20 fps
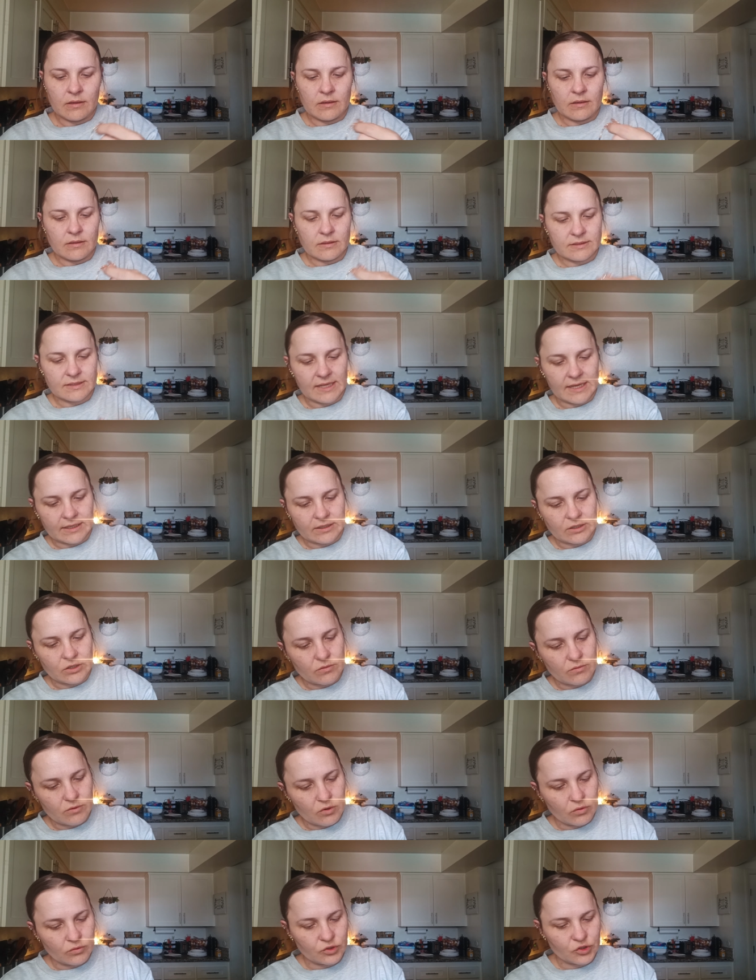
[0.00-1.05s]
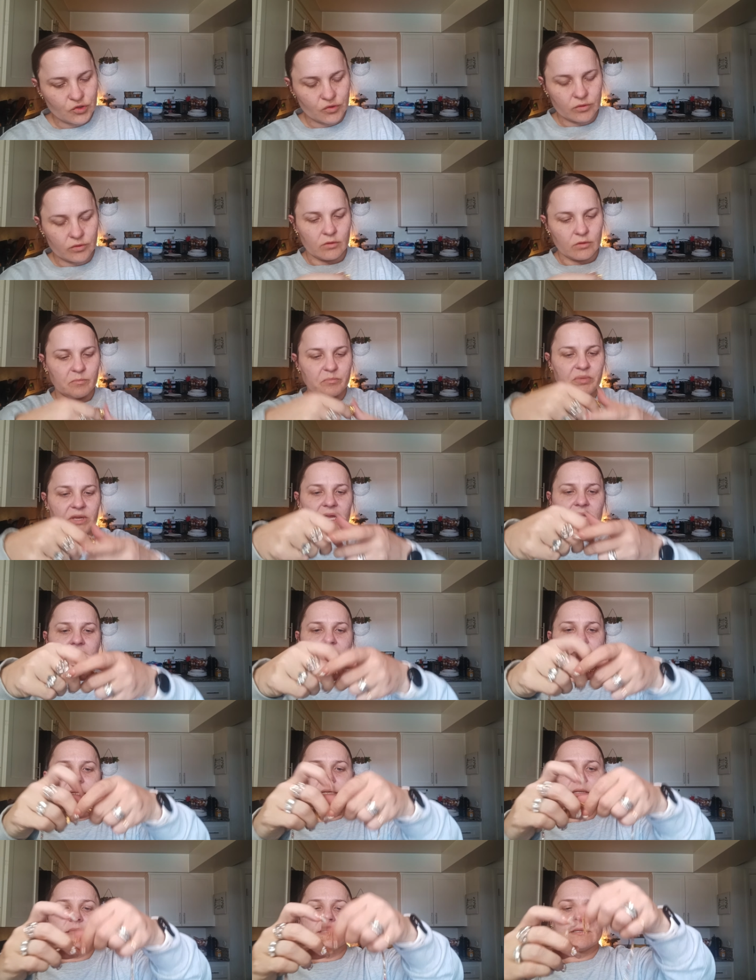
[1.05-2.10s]
It's like neutral
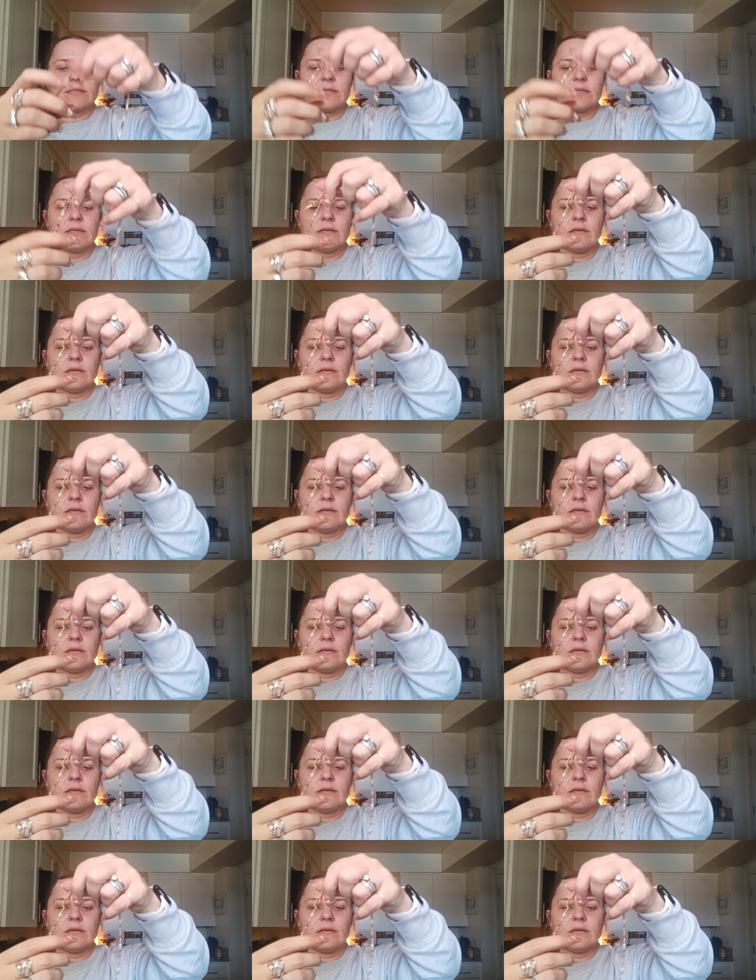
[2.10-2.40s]
beads